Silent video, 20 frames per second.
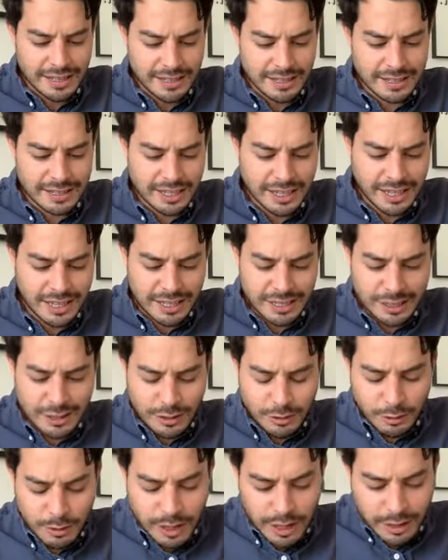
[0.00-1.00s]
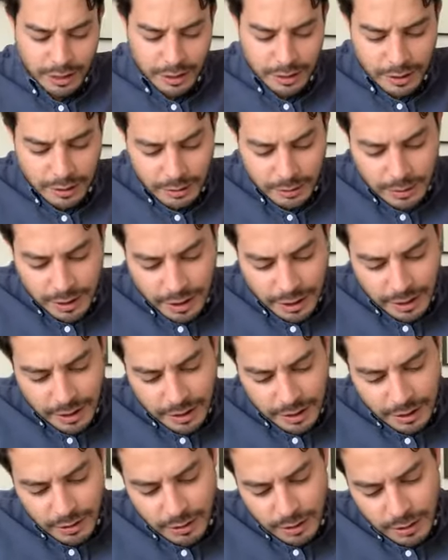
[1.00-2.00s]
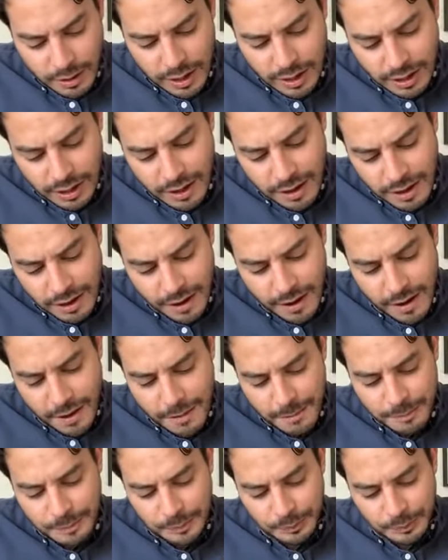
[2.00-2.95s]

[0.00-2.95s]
tea. So we do it there.